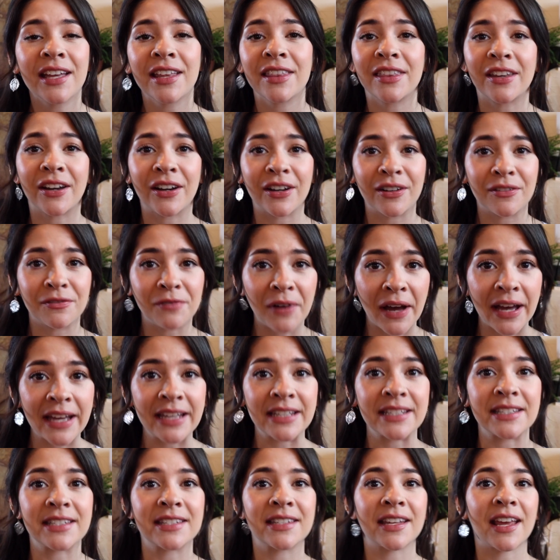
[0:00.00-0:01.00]
their
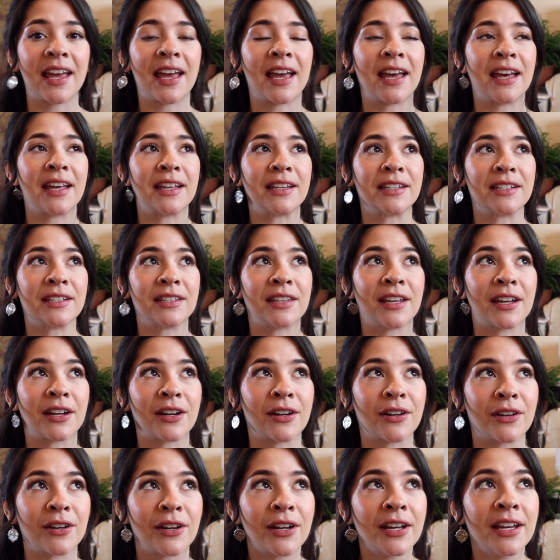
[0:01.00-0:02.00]
advice and
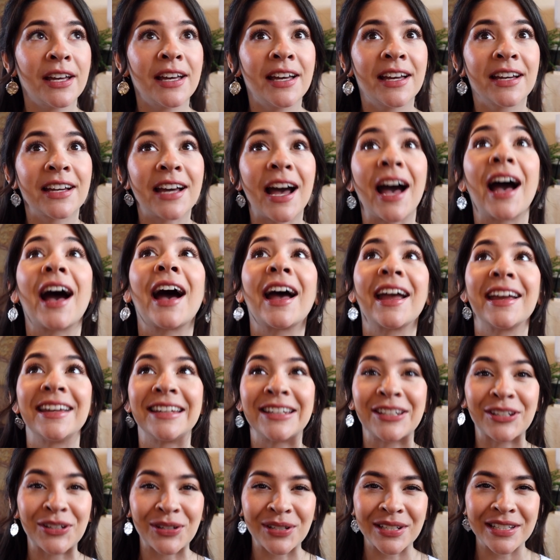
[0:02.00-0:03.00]
their
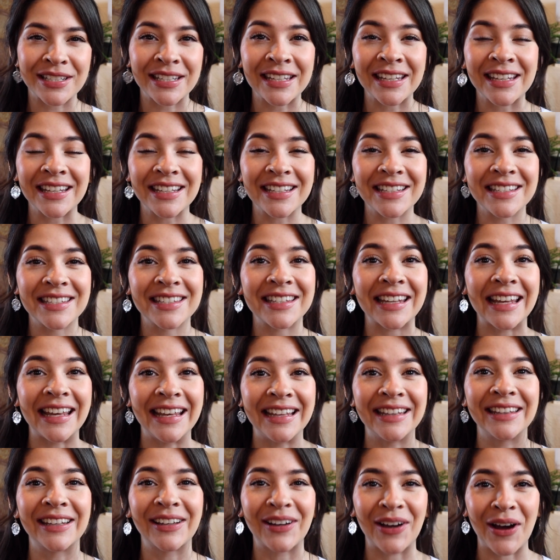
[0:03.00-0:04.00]
kind critiques
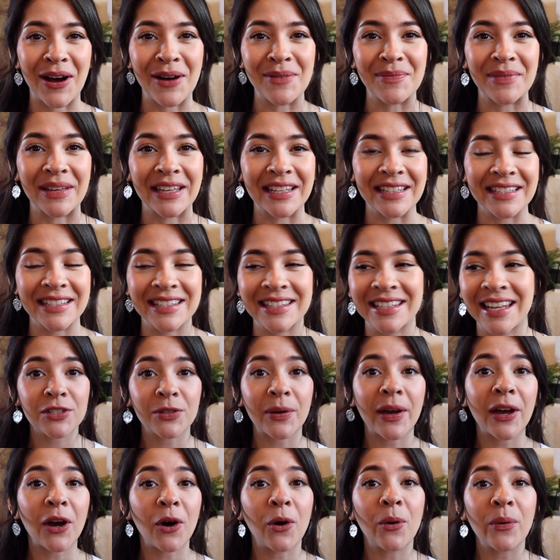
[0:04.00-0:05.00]
in the comments.
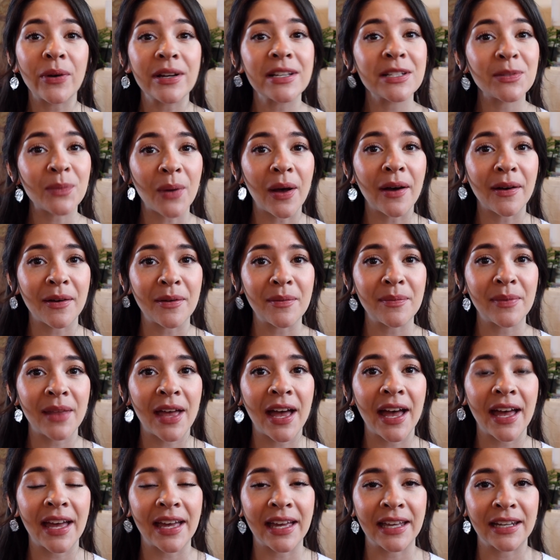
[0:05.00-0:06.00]
So I always welcome
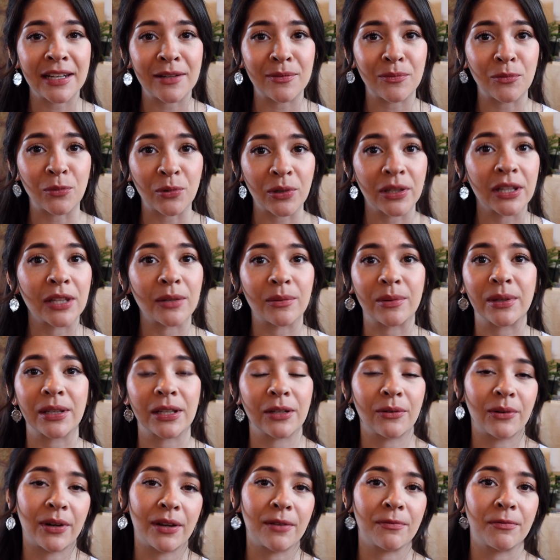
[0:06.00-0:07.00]
that and I'm
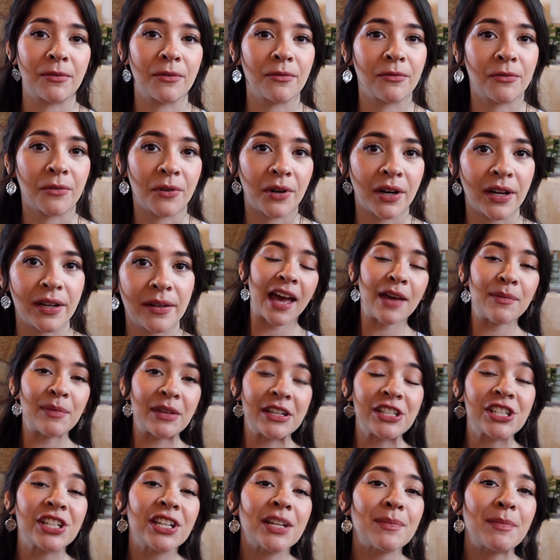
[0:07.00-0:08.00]
really grateful for it. I
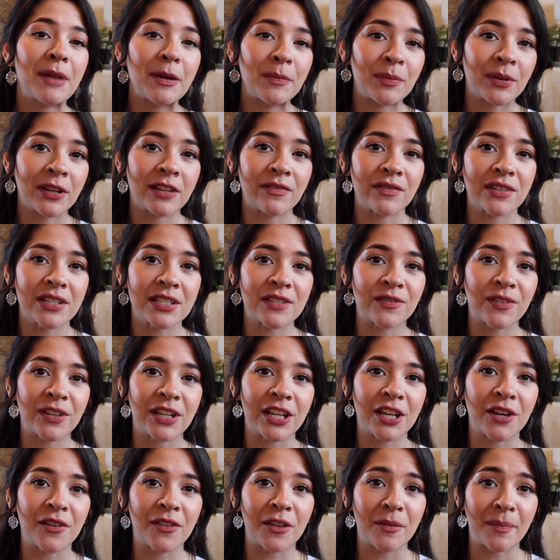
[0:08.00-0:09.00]
mentioned in my previous
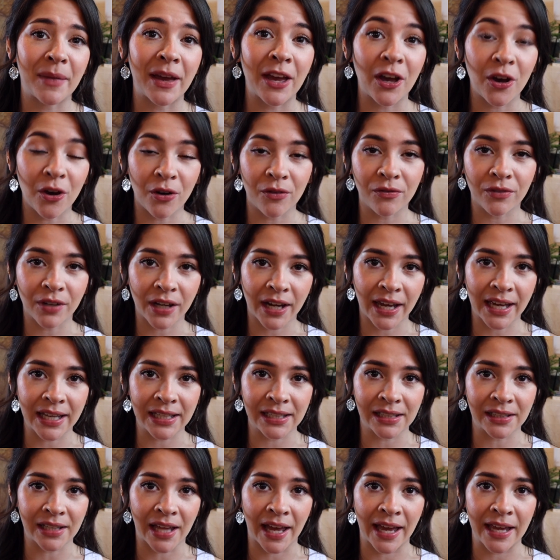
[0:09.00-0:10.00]
video that my
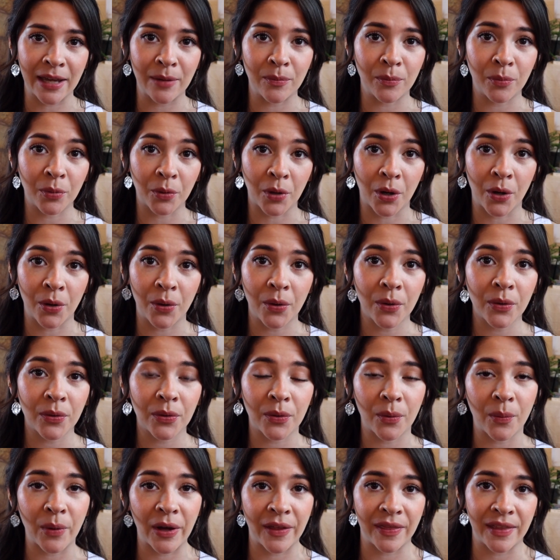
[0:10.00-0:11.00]
overhead light broke,
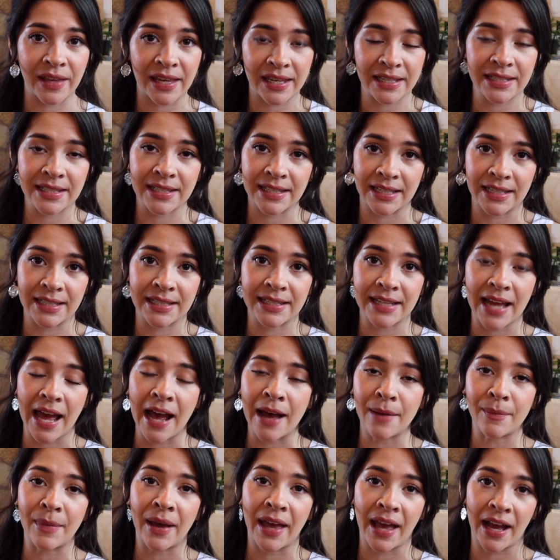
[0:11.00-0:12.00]
the one that sits
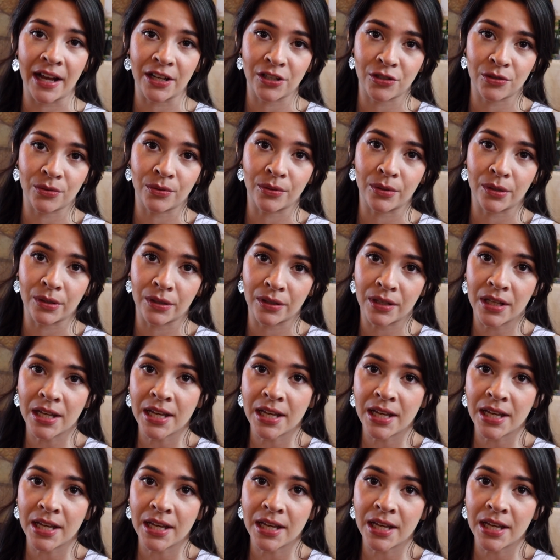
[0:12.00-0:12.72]
at my actual